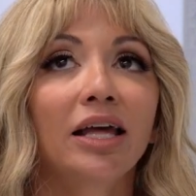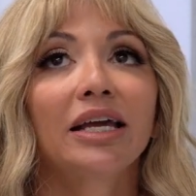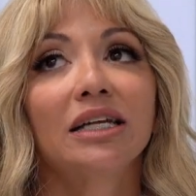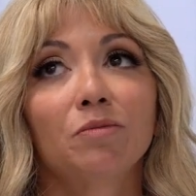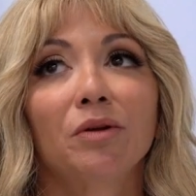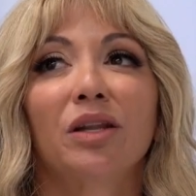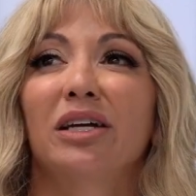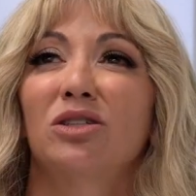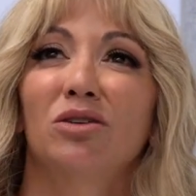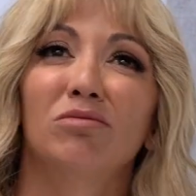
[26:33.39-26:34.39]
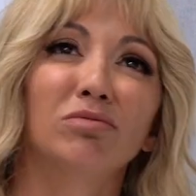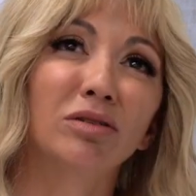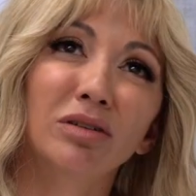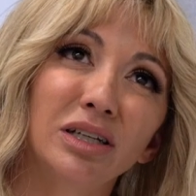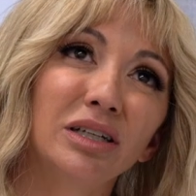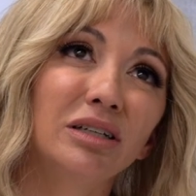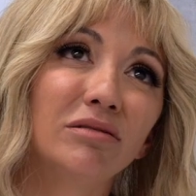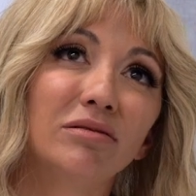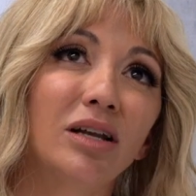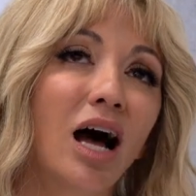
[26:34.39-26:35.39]
he's been like, so you're really
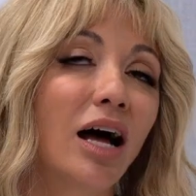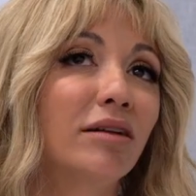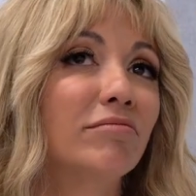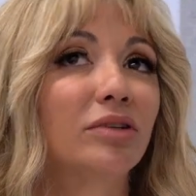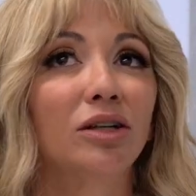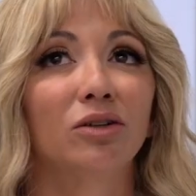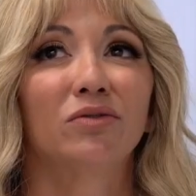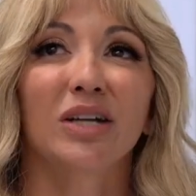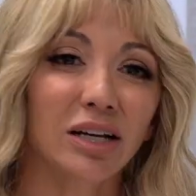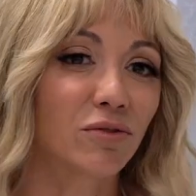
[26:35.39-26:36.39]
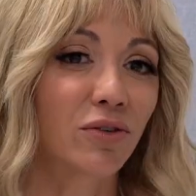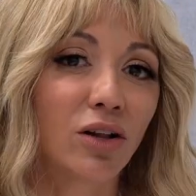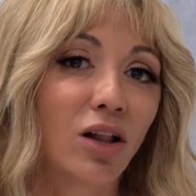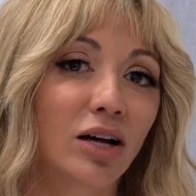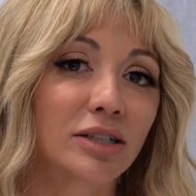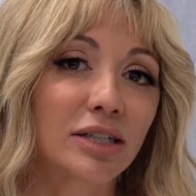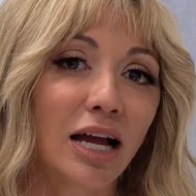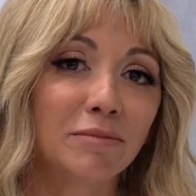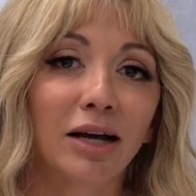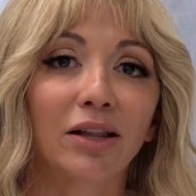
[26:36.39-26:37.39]
not, you've done it for a long time now.